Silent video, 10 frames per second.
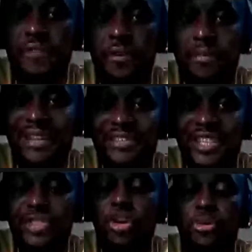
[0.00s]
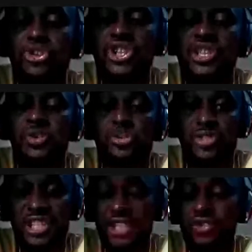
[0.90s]
for Madrid. The opportunity was
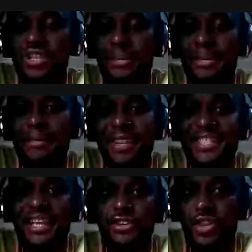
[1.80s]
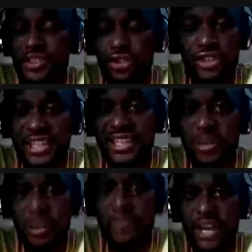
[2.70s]
presented to them by Barca, not taking
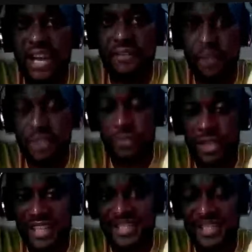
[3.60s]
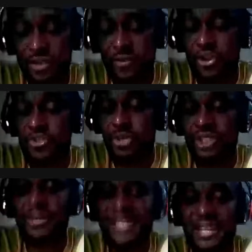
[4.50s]
away their efforts for last season, of course,
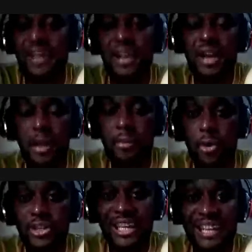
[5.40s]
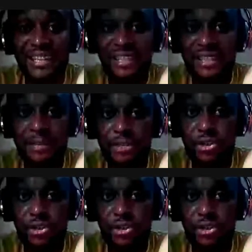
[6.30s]
but Barca more than handed them the